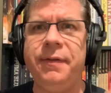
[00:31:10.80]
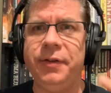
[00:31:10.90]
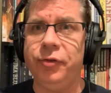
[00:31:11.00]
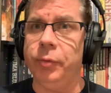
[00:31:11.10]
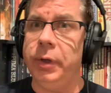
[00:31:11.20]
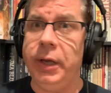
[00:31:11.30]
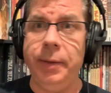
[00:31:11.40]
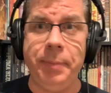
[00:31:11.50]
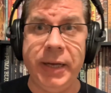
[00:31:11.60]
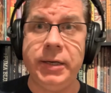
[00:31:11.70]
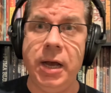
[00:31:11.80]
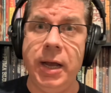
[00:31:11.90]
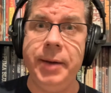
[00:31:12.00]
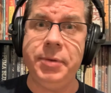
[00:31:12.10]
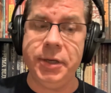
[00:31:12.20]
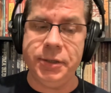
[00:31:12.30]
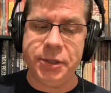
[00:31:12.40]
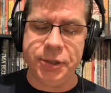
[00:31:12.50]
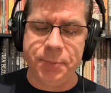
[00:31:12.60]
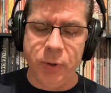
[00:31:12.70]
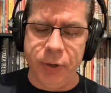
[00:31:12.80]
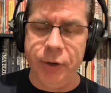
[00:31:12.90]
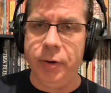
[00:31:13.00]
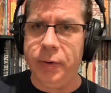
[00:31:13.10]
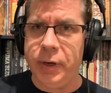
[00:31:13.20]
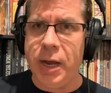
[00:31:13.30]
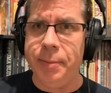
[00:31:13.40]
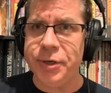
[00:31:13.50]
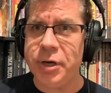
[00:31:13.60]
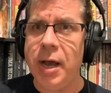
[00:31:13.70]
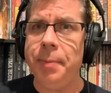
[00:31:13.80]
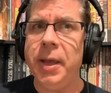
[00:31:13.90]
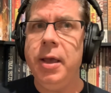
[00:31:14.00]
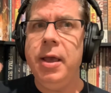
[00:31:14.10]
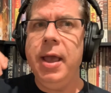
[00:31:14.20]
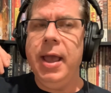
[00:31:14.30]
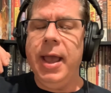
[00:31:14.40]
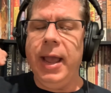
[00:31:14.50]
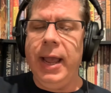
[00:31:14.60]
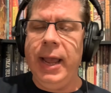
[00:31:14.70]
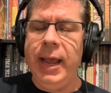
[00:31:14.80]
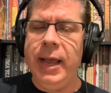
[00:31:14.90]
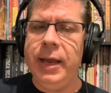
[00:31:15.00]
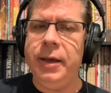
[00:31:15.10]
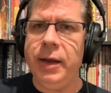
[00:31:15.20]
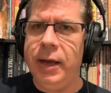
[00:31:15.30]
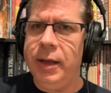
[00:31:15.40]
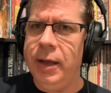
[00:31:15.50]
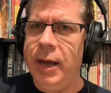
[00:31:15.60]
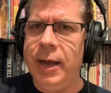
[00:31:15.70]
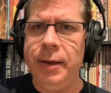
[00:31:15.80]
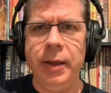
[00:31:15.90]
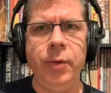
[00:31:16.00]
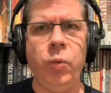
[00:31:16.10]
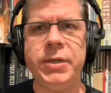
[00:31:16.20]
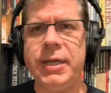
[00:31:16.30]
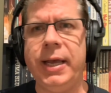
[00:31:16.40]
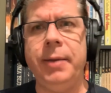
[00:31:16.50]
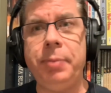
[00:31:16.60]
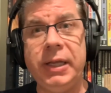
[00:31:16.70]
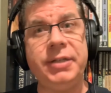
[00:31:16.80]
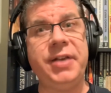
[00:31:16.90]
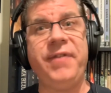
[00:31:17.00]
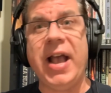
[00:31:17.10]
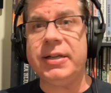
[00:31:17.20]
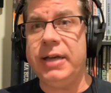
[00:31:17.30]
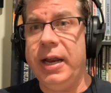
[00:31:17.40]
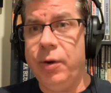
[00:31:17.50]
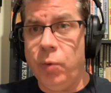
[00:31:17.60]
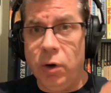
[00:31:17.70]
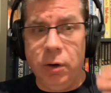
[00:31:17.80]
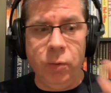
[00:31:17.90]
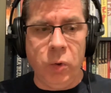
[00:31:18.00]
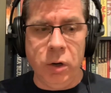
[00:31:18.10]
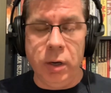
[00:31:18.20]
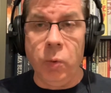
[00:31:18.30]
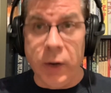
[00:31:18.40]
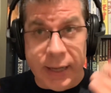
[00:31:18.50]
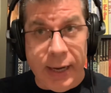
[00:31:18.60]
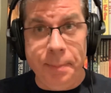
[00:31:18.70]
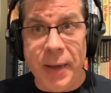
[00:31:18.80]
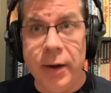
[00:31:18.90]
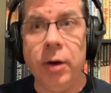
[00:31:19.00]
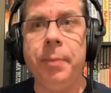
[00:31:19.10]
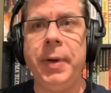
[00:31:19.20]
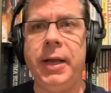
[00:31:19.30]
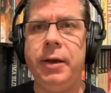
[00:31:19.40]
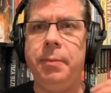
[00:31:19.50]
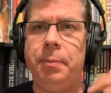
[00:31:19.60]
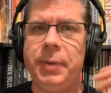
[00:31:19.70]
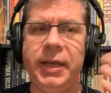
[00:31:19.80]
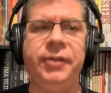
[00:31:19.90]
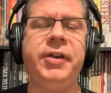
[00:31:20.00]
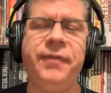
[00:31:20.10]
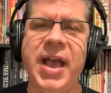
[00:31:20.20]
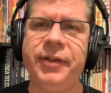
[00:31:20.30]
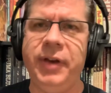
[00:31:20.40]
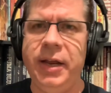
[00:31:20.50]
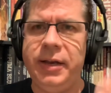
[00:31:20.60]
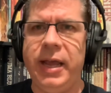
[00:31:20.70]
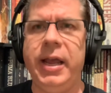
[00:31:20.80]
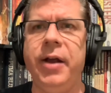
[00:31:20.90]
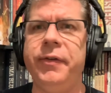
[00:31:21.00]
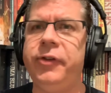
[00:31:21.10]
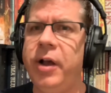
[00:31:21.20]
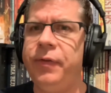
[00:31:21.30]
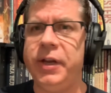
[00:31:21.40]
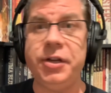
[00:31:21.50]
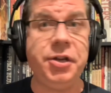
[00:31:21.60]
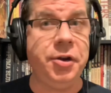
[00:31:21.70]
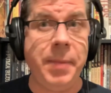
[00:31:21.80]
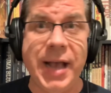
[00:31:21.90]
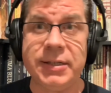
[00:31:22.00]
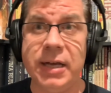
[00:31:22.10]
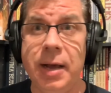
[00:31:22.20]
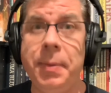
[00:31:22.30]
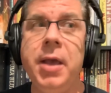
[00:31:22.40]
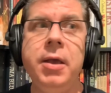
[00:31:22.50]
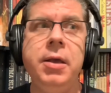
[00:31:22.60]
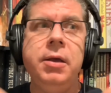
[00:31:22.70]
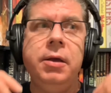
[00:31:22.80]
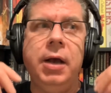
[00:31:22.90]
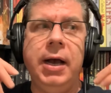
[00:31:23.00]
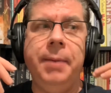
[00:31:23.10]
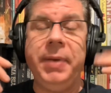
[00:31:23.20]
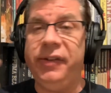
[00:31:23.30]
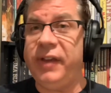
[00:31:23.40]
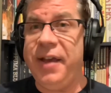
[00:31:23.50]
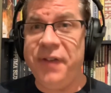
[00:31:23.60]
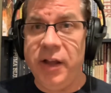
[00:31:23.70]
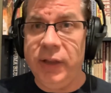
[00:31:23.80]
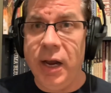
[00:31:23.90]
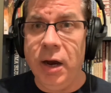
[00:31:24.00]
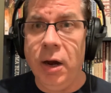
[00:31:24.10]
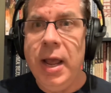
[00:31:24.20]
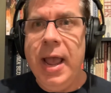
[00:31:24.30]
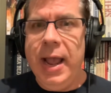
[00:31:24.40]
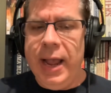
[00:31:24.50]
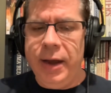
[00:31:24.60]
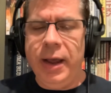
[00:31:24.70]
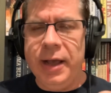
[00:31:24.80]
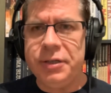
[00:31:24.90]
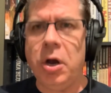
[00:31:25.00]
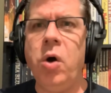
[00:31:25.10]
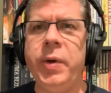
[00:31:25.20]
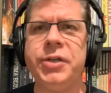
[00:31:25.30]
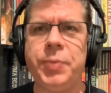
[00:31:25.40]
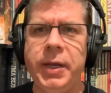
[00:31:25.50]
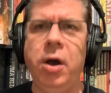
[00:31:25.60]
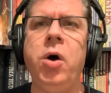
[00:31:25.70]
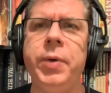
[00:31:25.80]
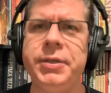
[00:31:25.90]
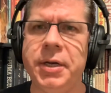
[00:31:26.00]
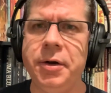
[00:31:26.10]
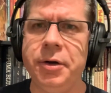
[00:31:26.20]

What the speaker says: Is really a big time to support your comic shop. And once again, please get vaccinated. We're getting better, but please get vaccinated. Take care of yourself. Continue to mask up. Be safe out there. And as always, we always end our